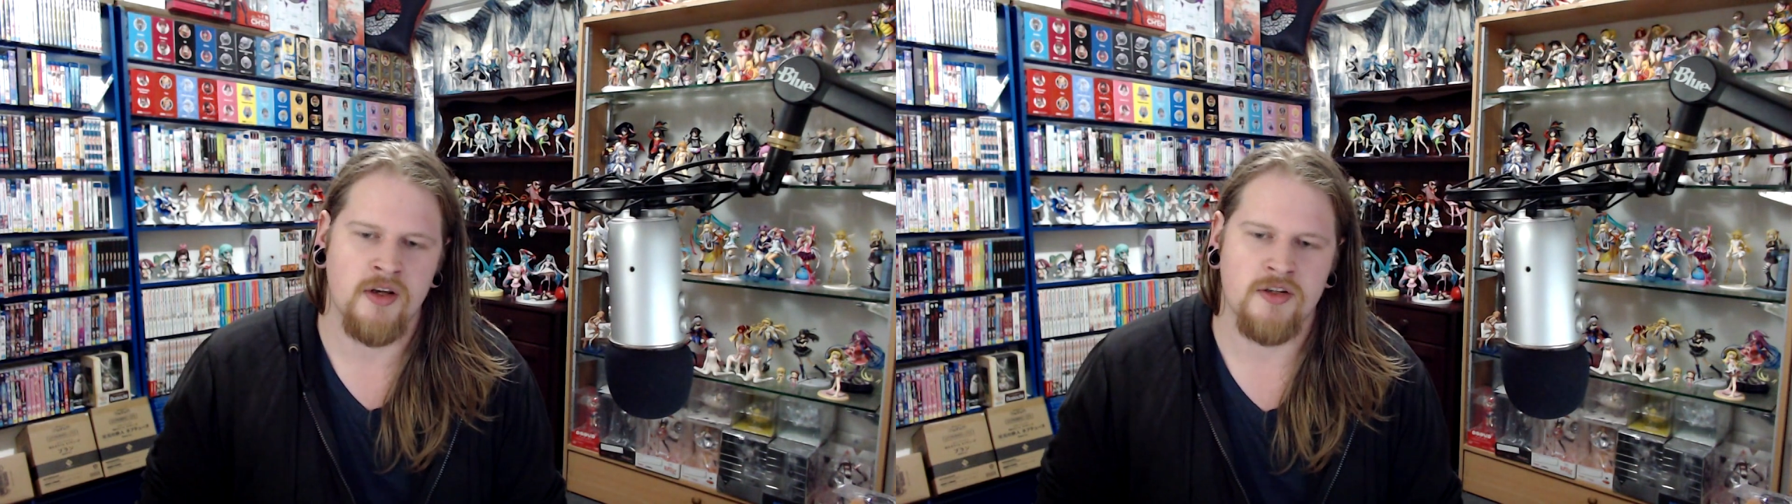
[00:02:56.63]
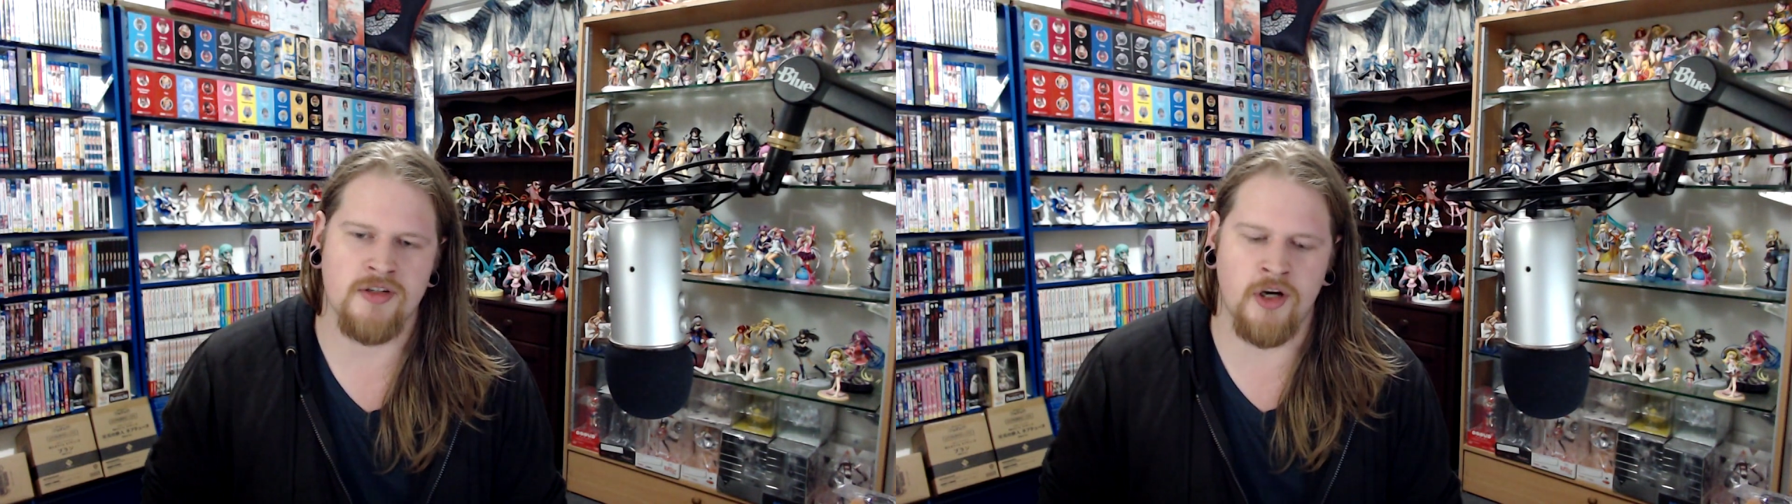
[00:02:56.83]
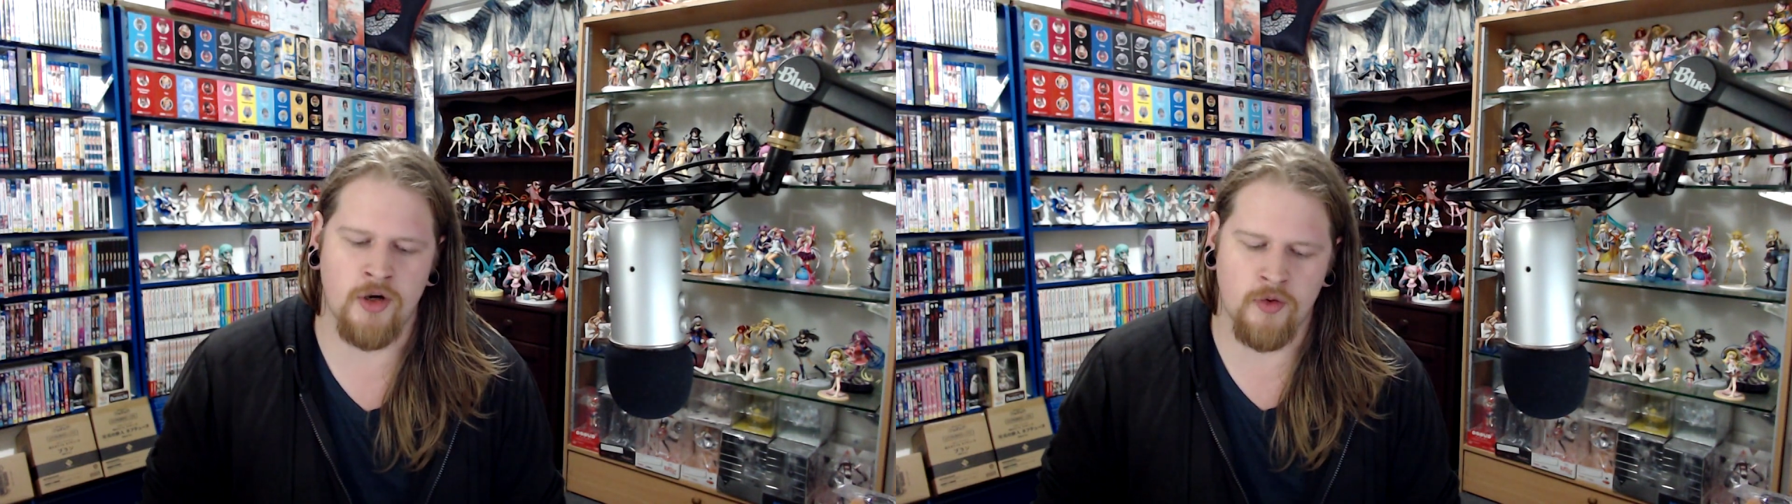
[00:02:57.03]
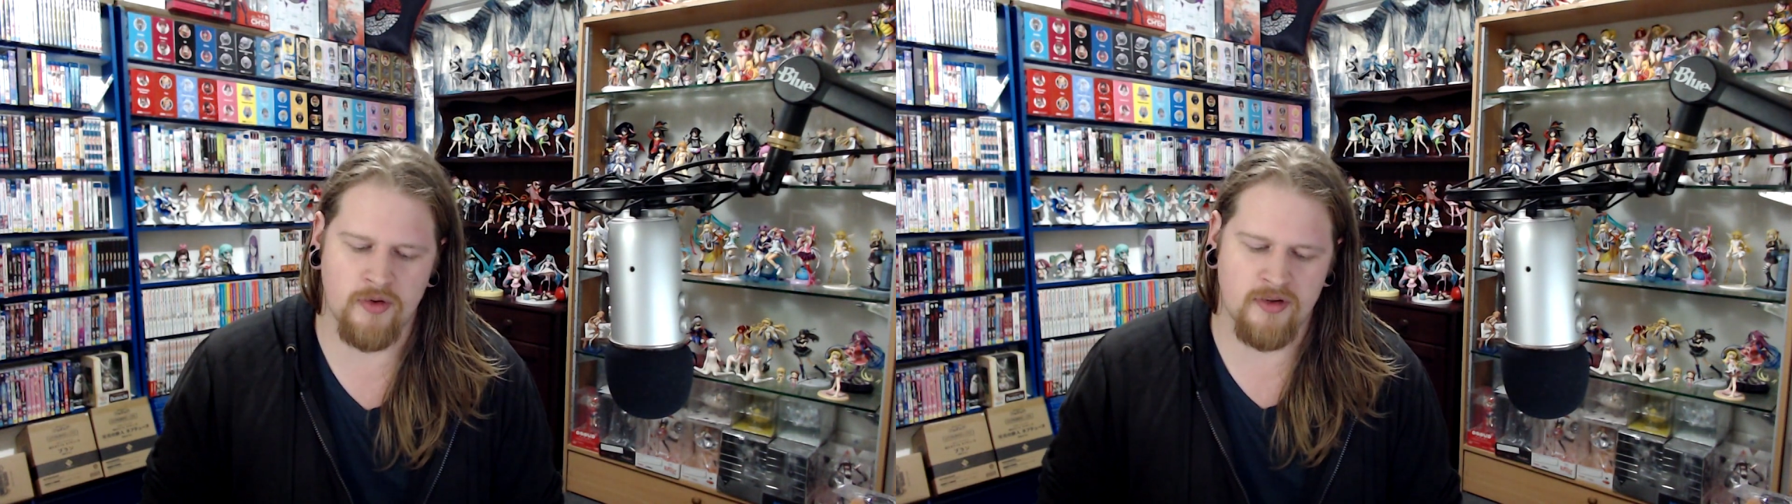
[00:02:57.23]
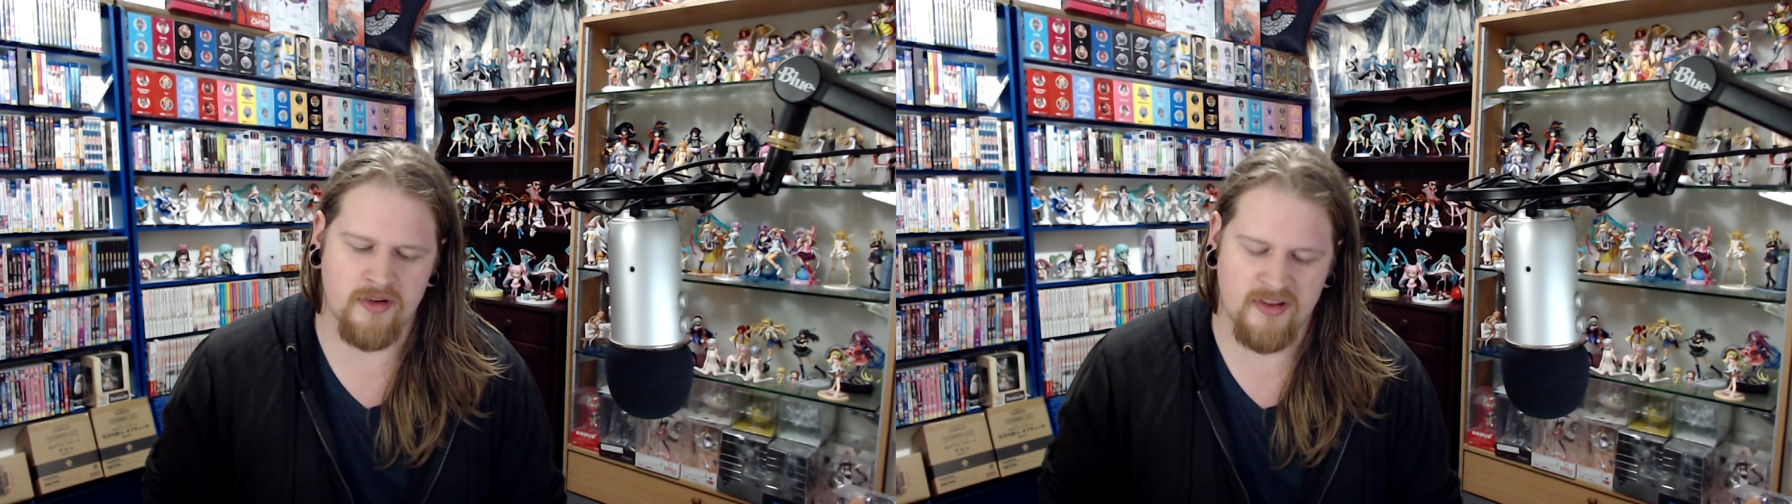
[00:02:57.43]
So
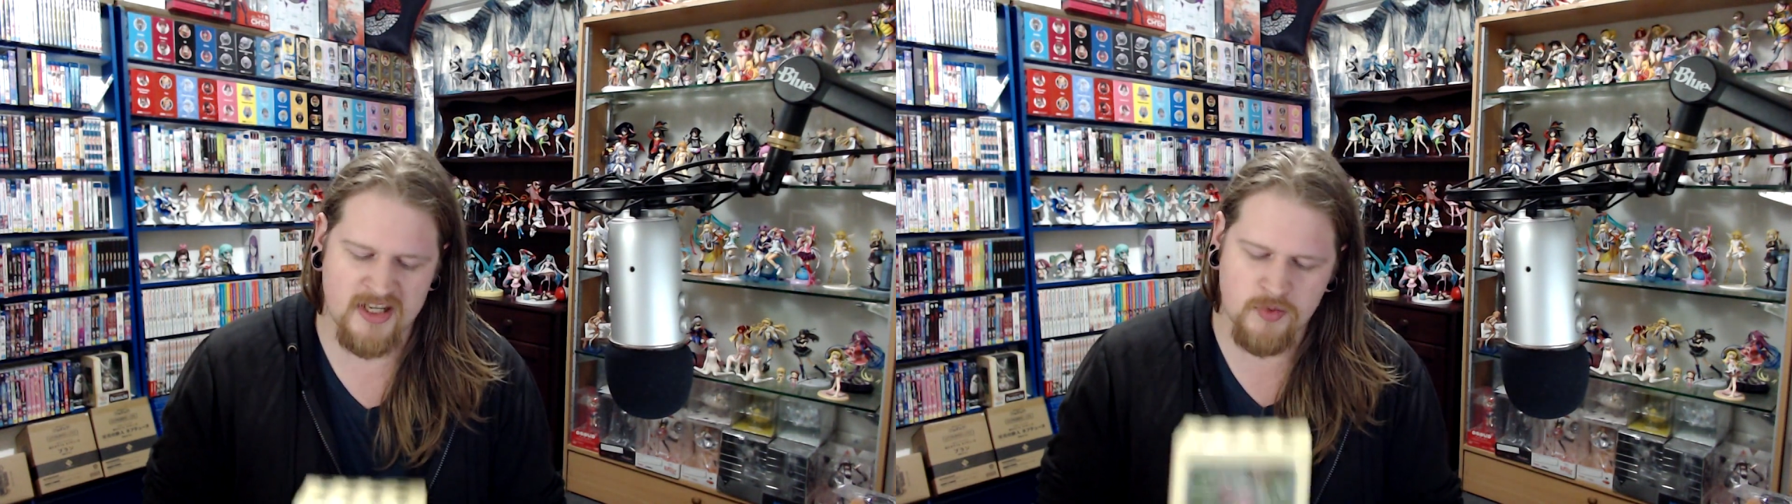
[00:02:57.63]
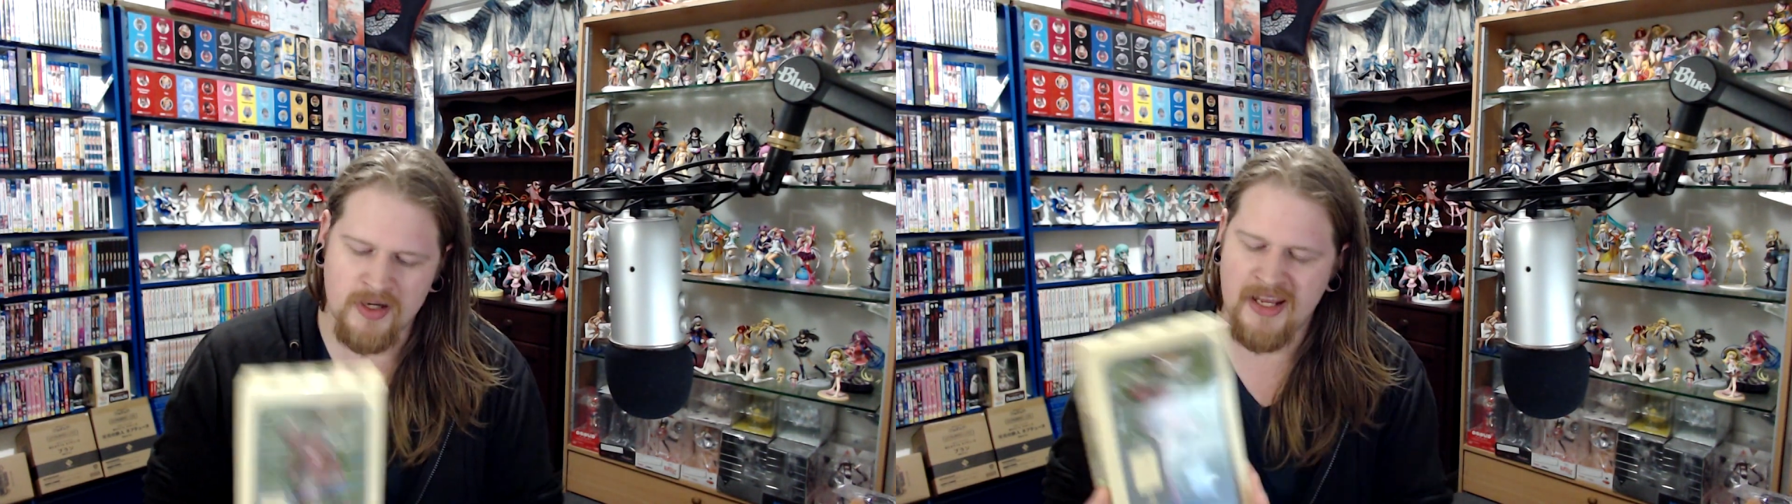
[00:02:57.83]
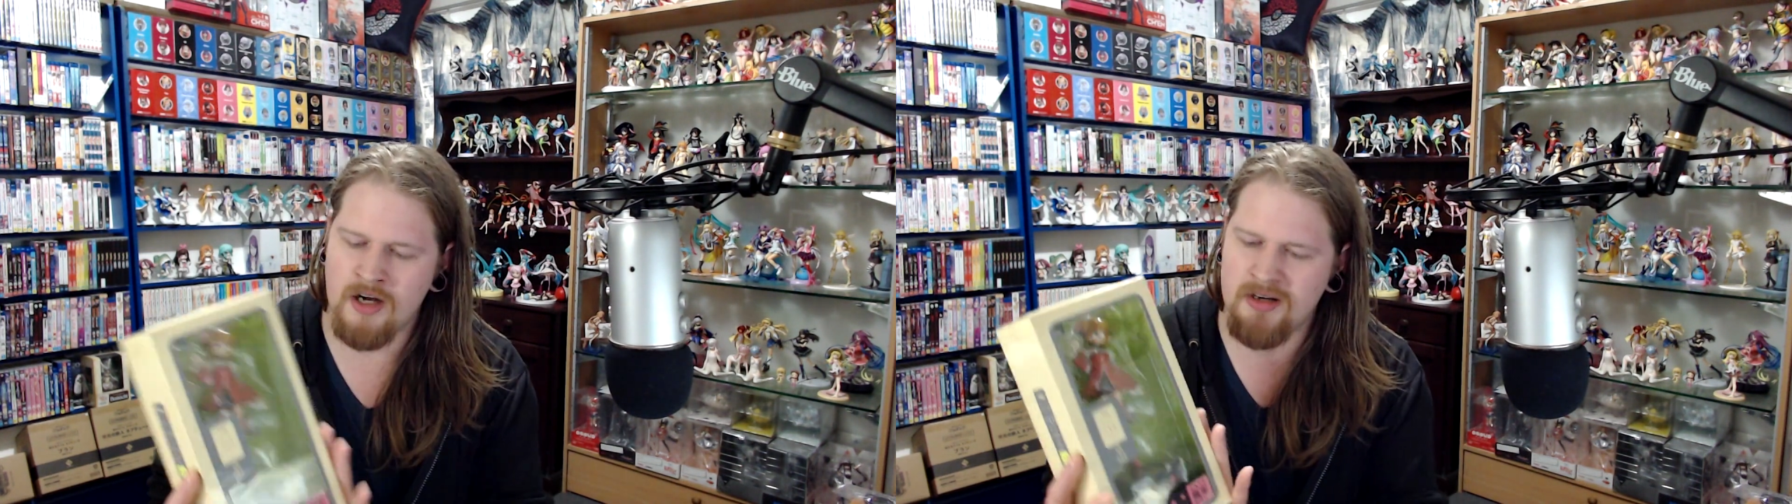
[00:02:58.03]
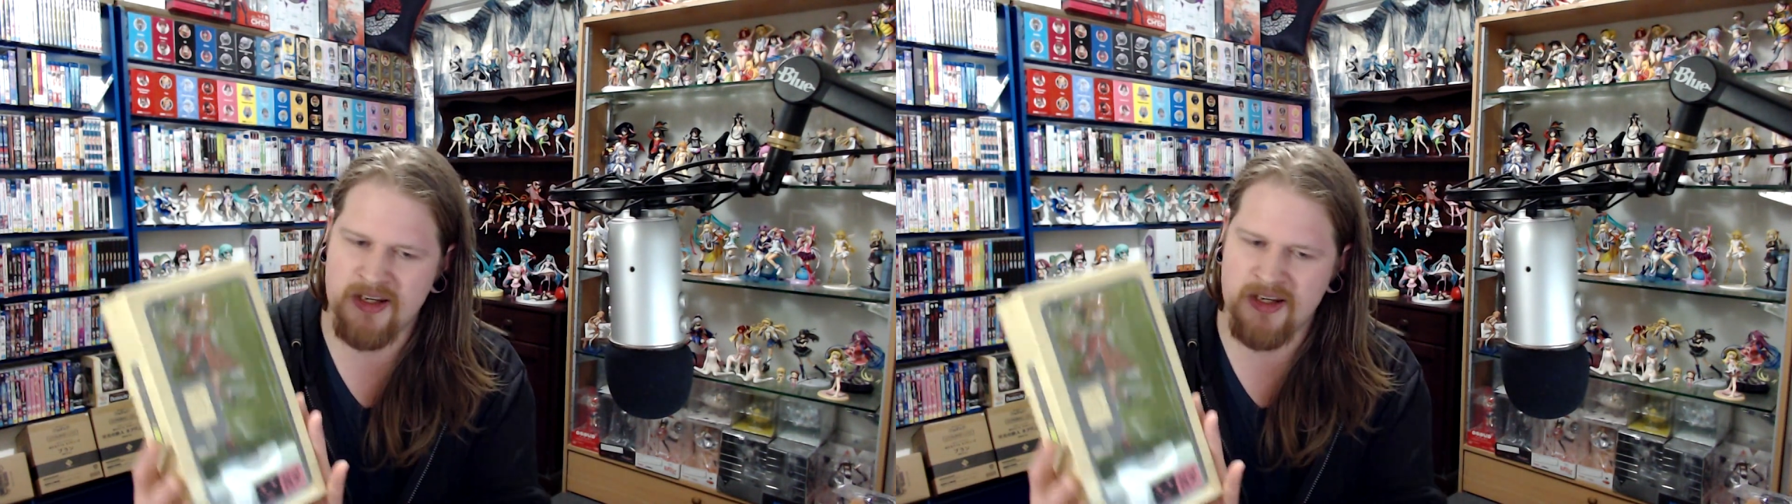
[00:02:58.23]
this one here